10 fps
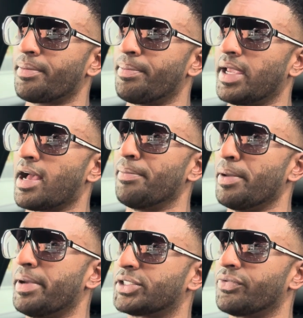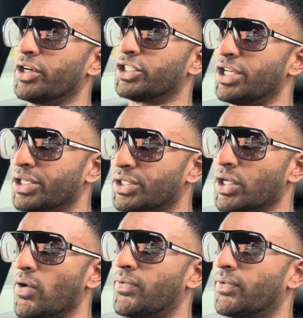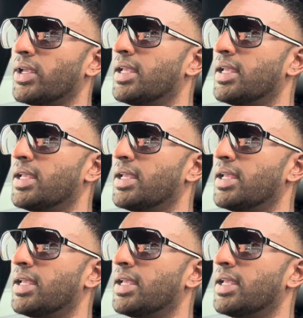become the best version of yourself